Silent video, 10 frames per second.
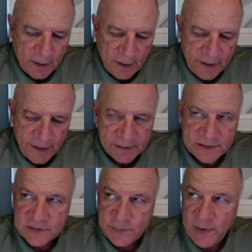I had
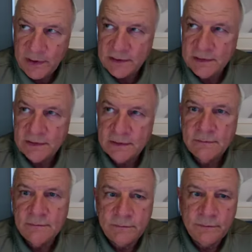spent,
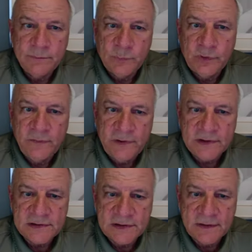
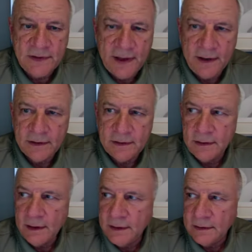previous to that,
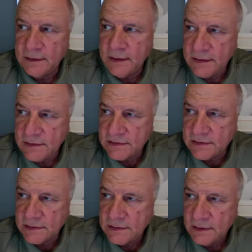at
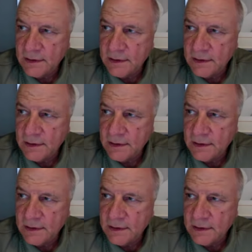least